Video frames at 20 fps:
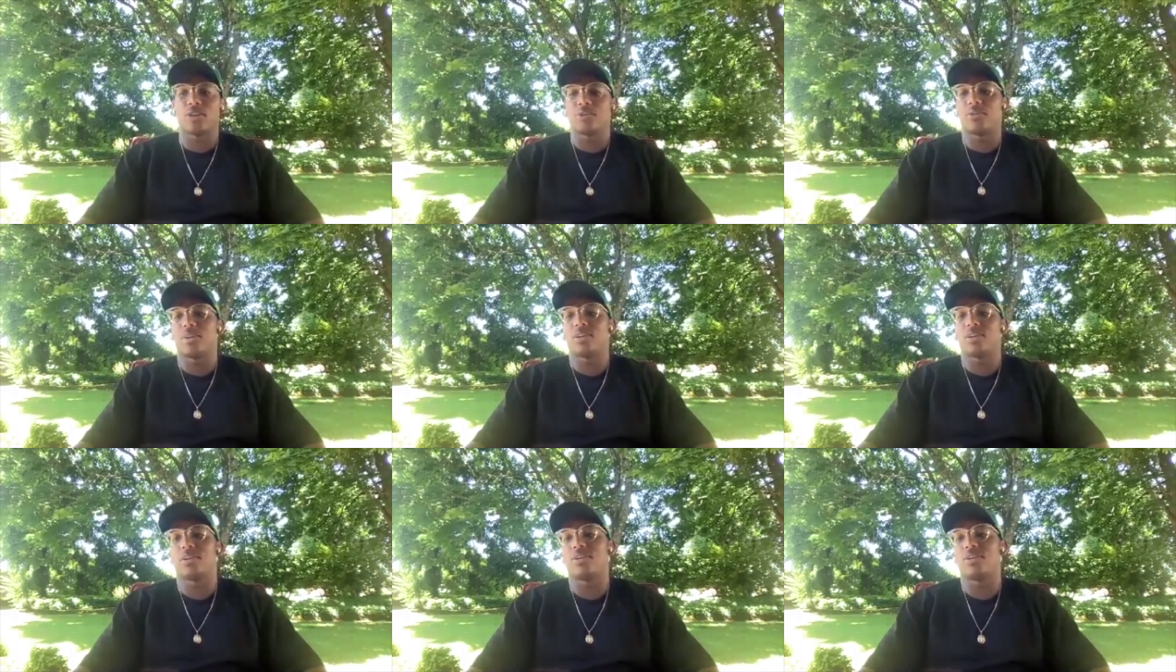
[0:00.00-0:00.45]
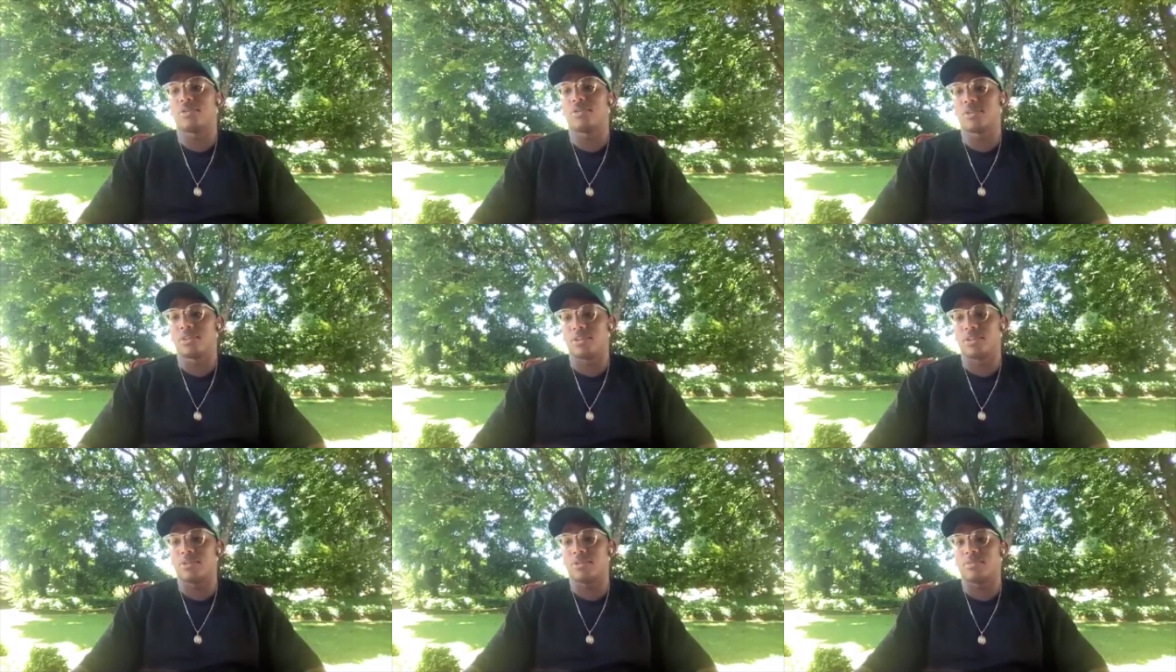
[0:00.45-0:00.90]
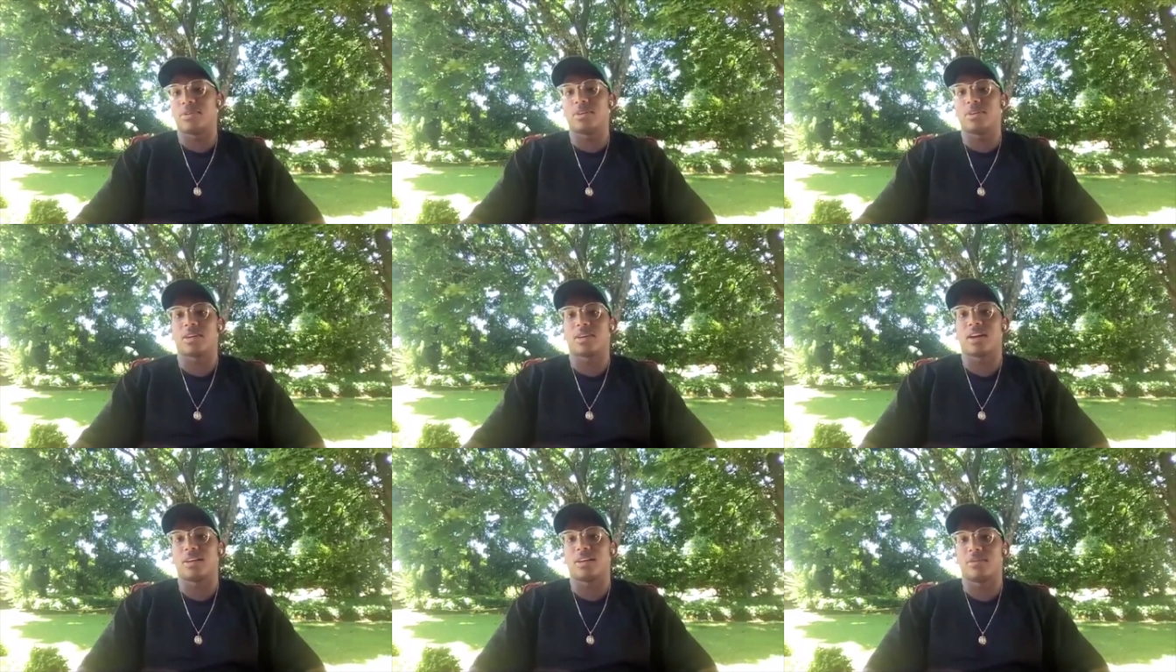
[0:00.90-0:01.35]
the way to Oklahoma to
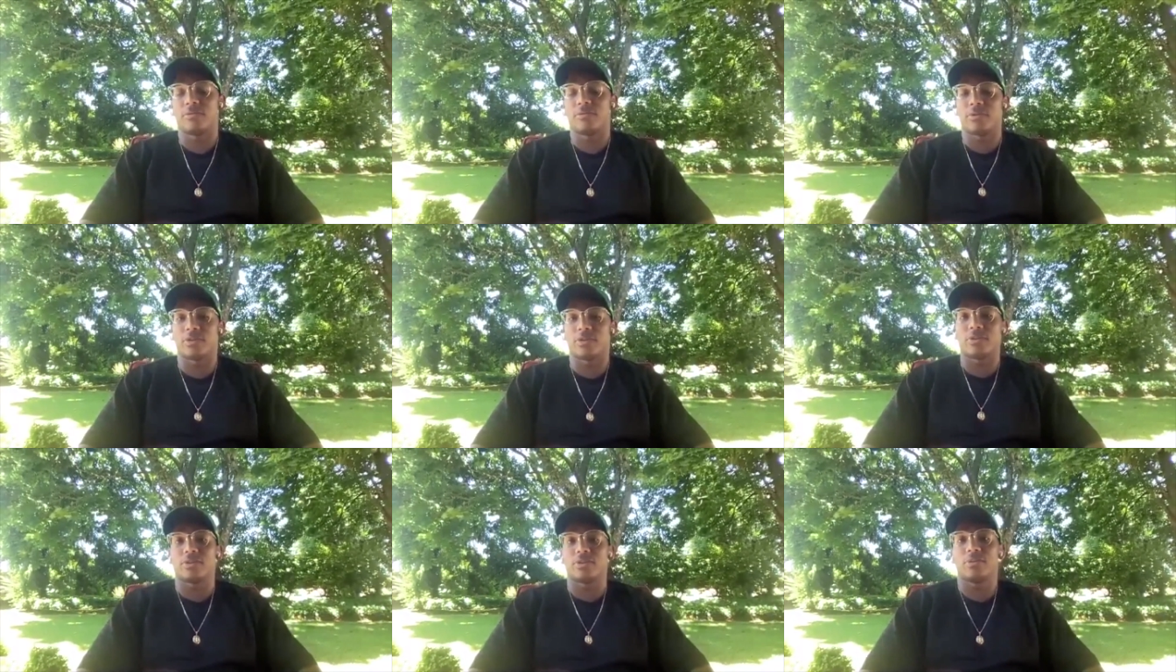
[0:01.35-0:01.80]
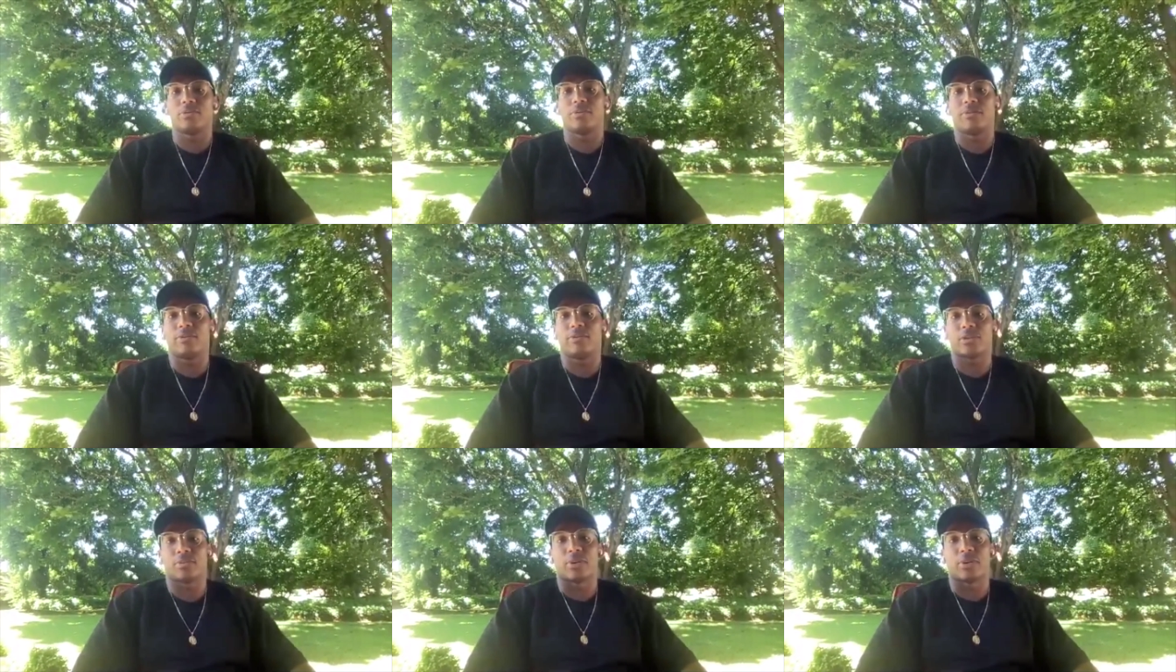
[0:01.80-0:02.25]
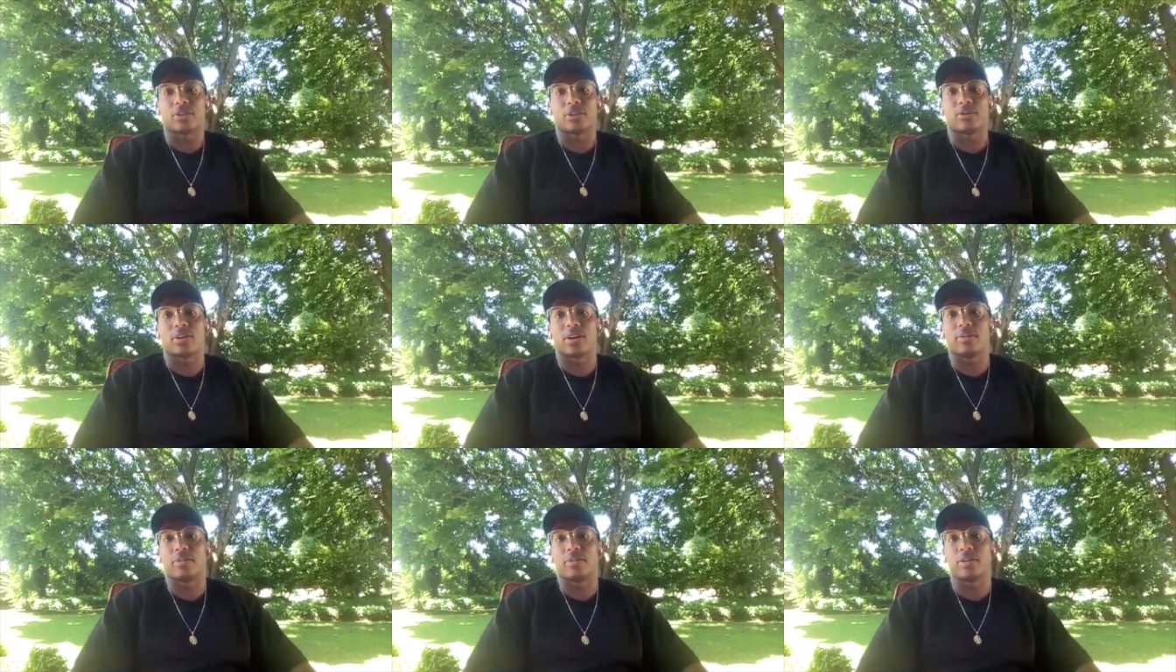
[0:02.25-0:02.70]
California to move with my
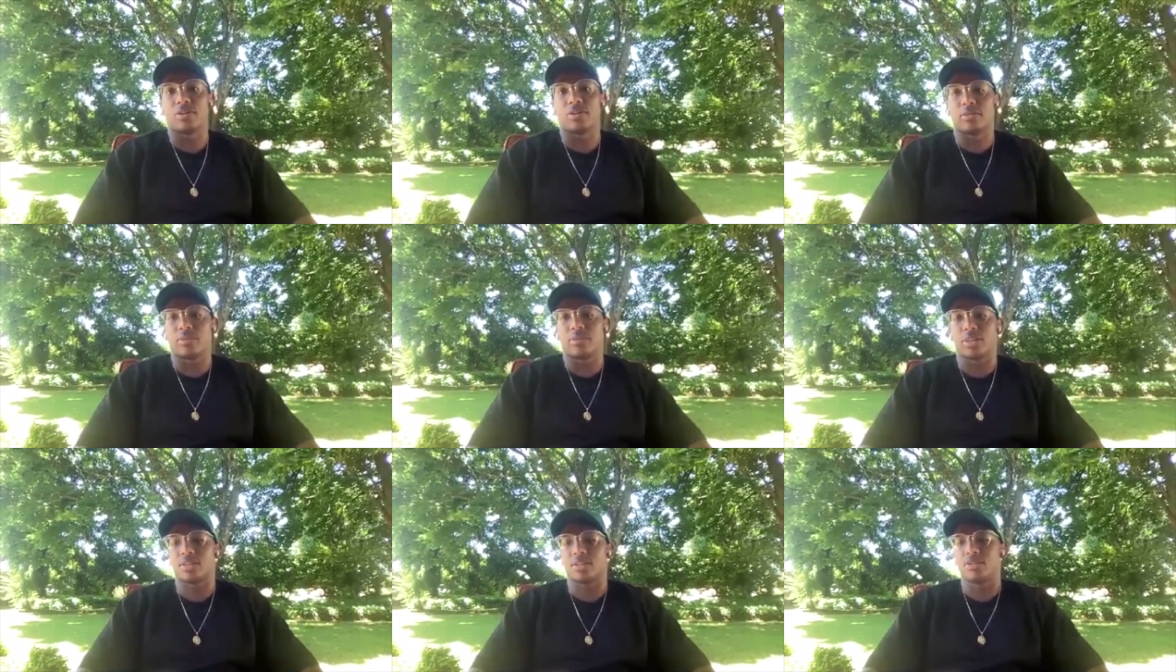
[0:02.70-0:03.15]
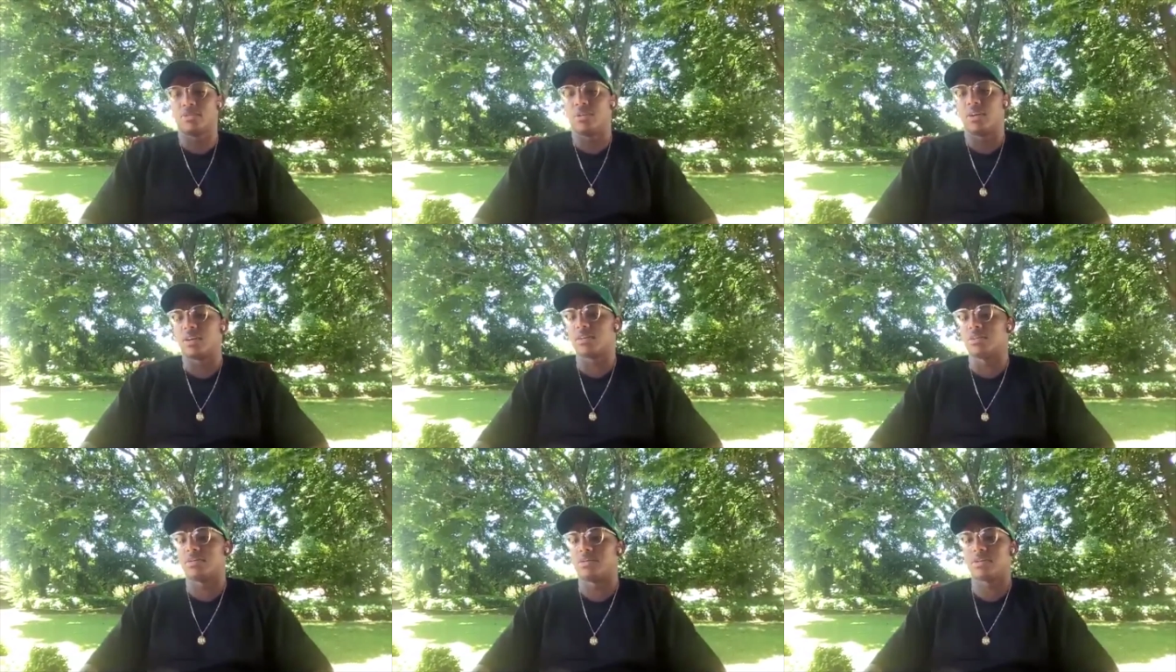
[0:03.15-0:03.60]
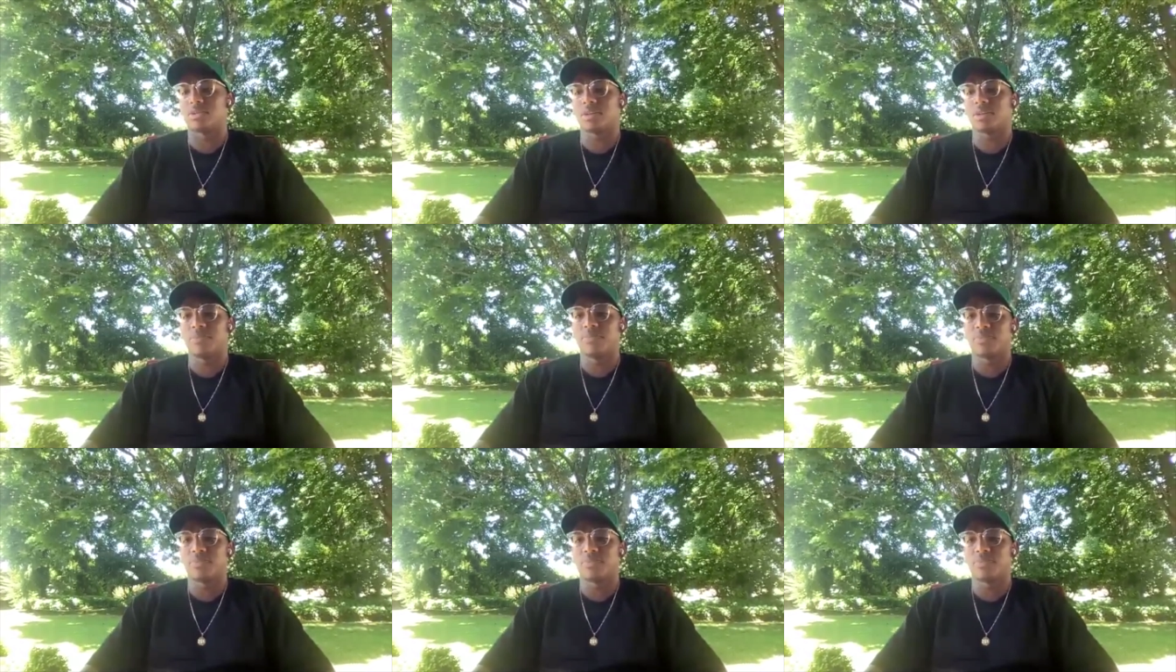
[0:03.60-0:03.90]
grandmother and my two uncles.